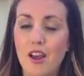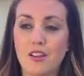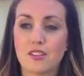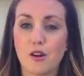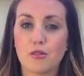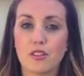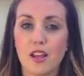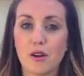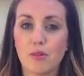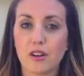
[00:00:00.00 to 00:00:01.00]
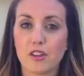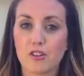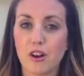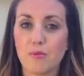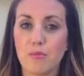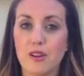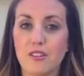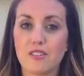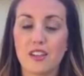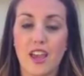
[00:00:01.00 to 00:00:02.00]
So today we're going to try and
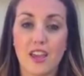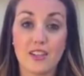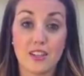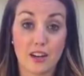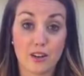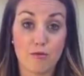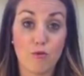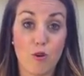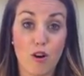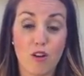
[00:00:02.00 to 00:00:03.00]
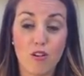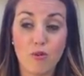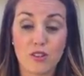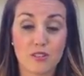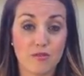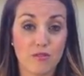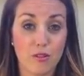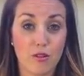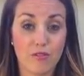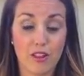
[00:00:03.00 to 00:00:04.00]
build a decorative wall with some
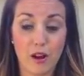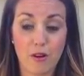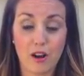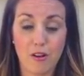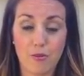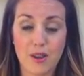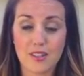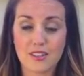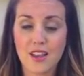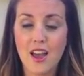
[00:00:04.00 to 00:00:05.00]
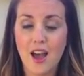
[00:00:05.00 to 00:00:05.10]
flower elements